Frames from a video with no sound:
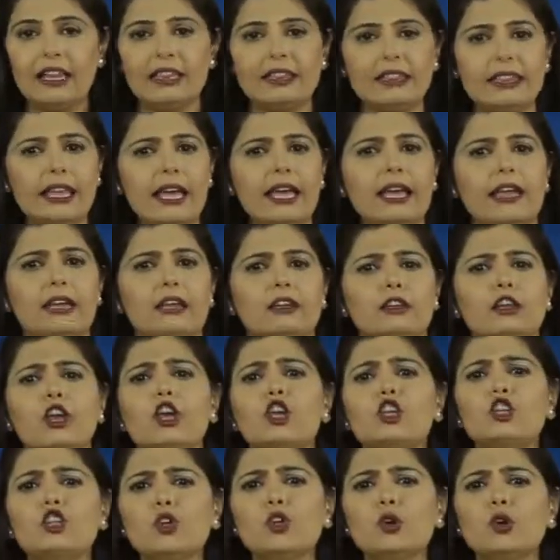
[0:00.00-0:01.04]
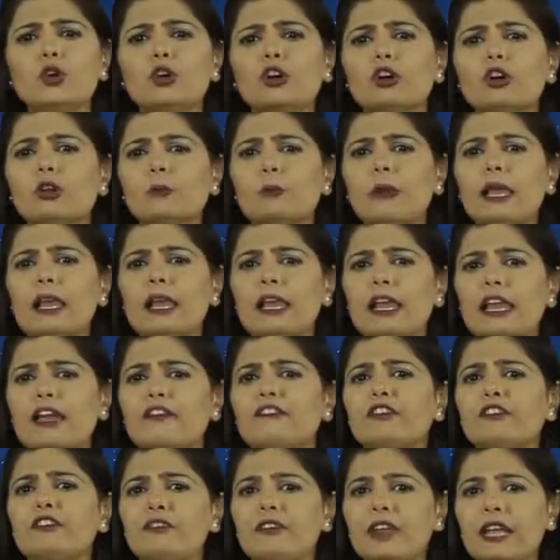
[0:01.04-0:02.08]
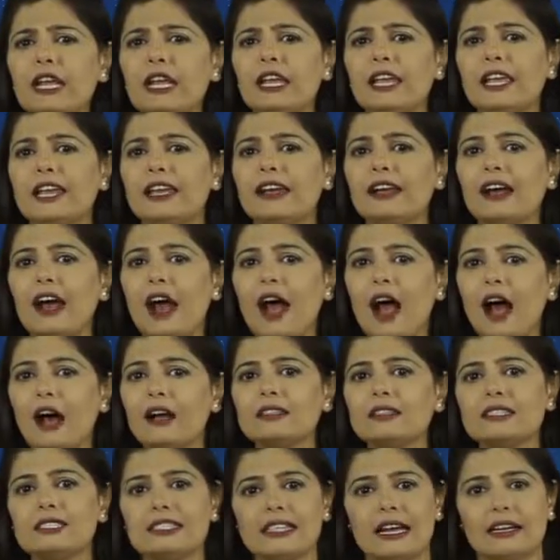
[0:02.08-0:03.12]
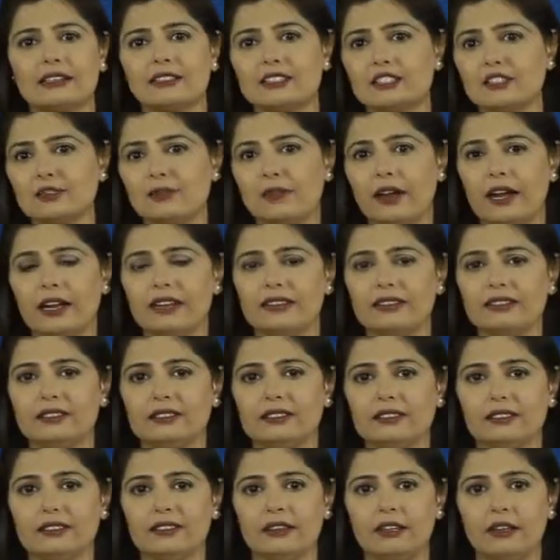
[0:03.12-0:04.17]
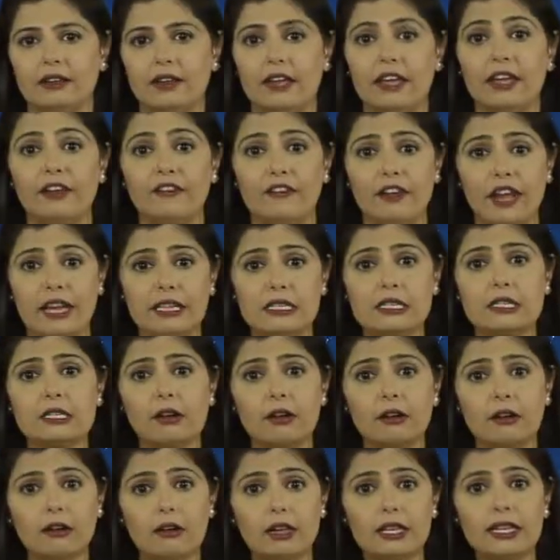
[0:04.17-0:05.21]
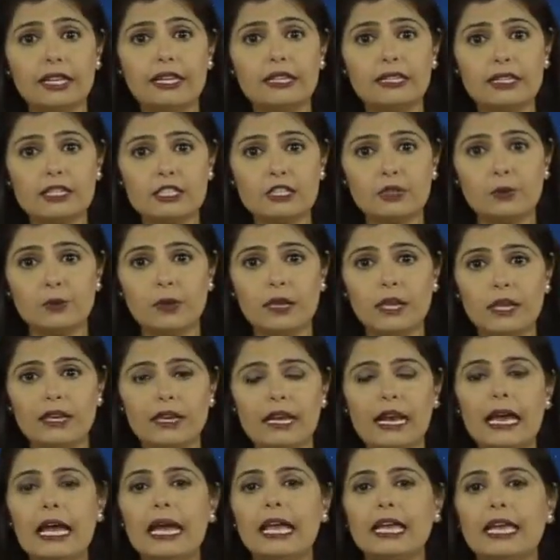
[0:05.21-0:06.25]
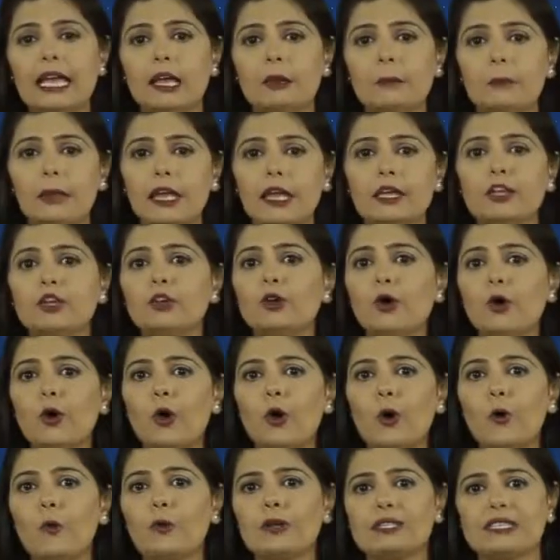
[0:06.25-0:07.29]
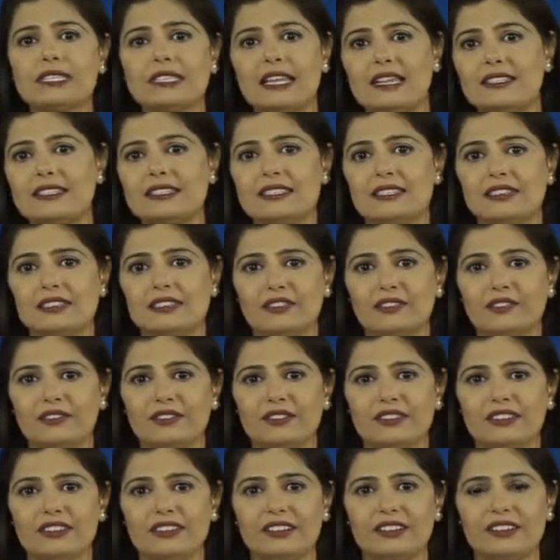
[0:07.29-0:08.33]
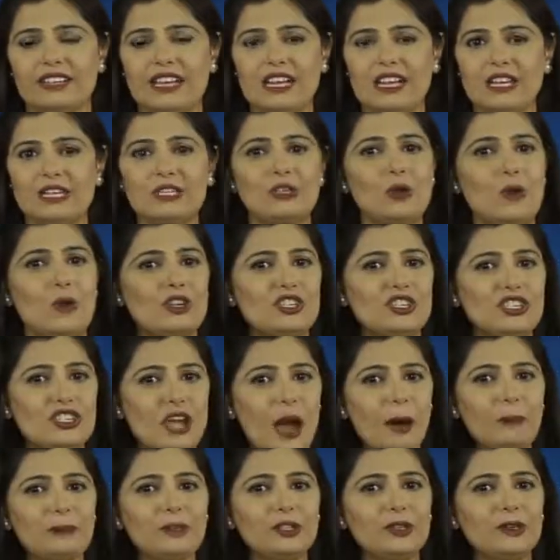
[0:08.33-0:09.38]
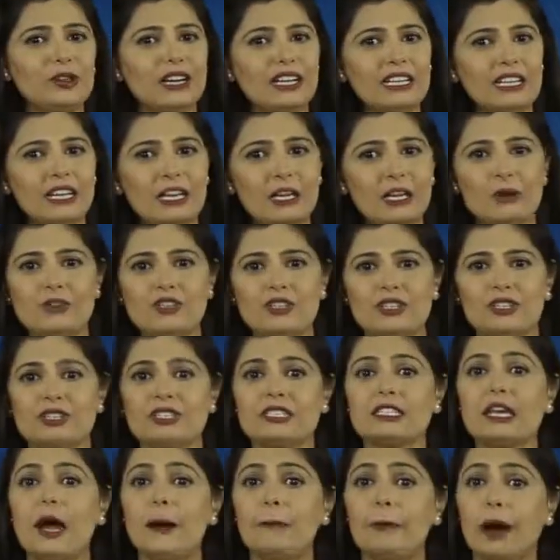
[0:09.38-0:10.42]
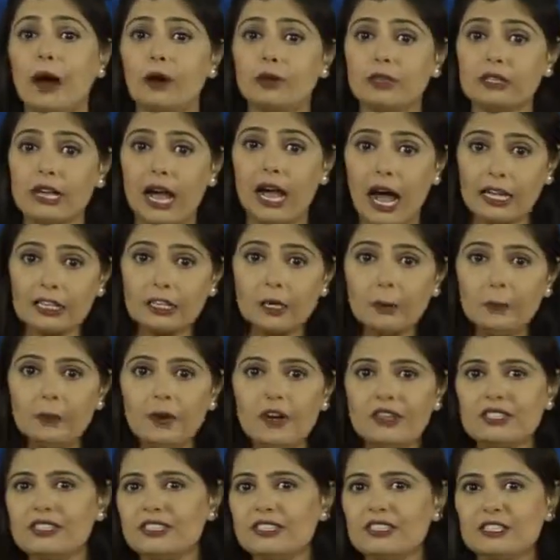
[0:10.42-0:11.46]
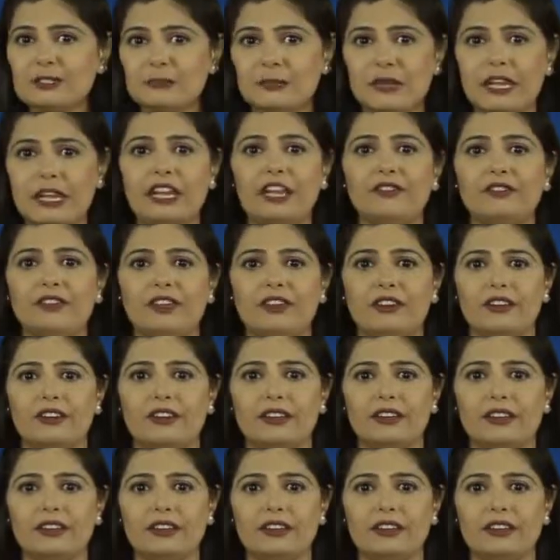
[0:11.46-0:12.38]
then you could be left feeling unsatisfied. Events early this week can make you oversensitive. Don't jump to conclusions about other person's behavior.